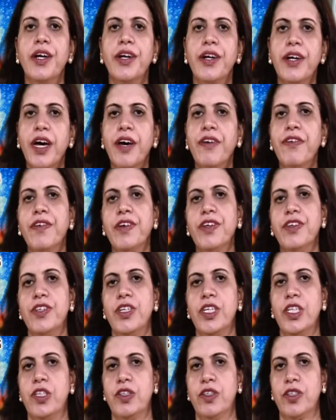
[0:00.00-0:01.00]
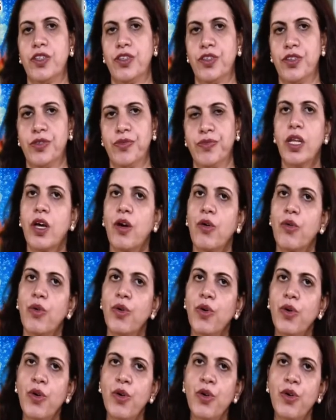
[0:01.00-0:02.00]
refrigerators. Now
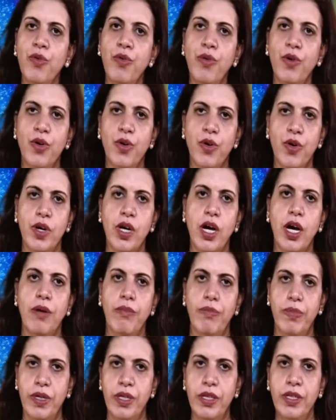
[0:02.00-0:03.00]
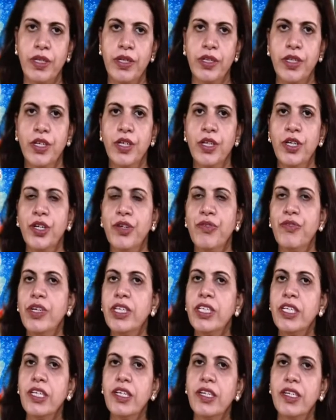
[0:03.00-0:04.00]
chlorofluorocarbon
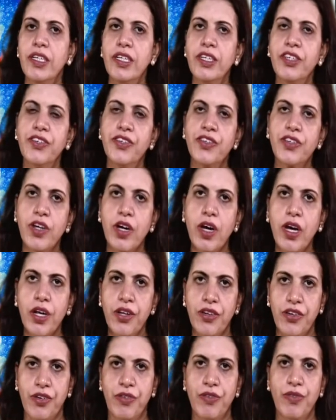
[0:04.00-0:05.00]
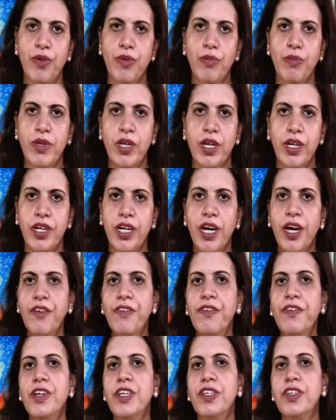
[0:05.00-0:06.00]
which is discharged from the
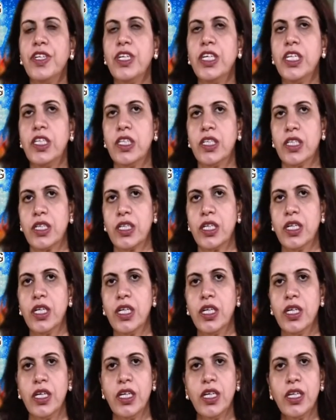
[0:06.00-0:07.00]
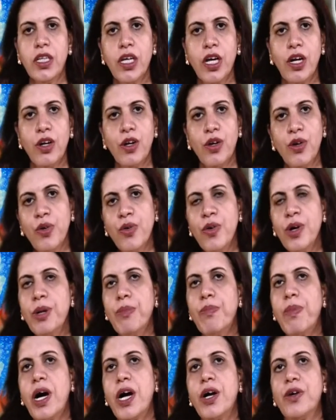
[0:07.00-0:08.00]
refrigerator in the lower
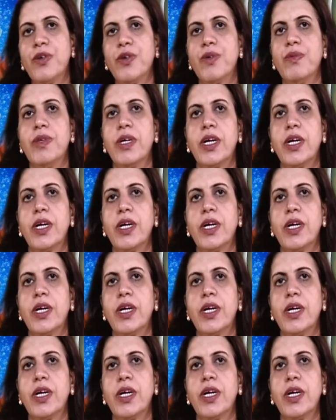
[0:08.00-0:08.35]
part of